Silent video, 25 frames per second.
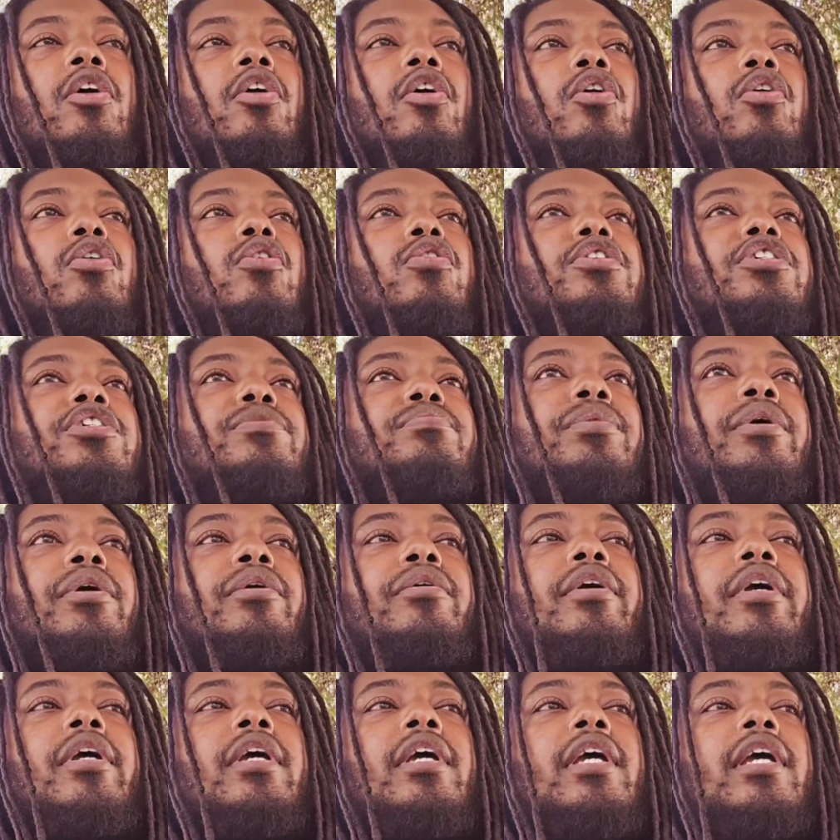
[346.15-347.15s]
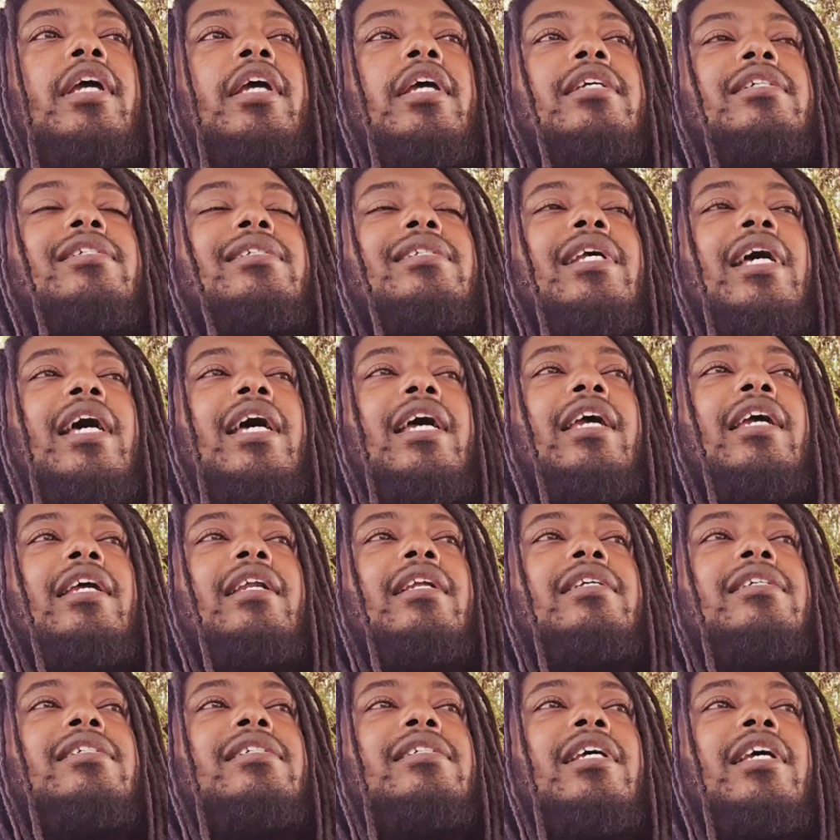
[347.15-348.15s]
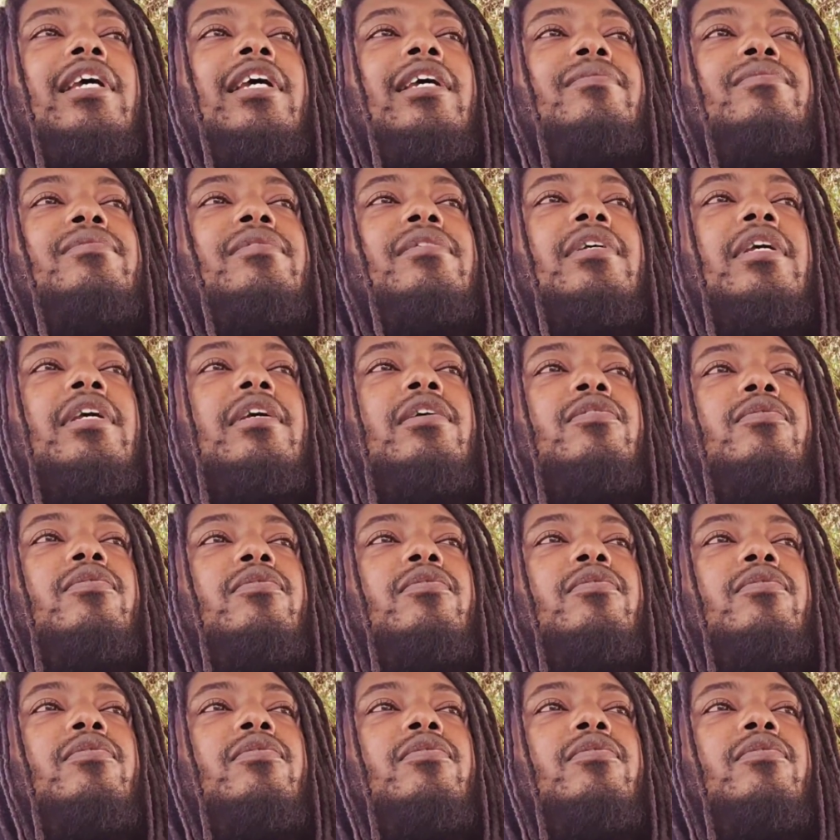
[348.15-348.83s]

Her spirit is not in the same sync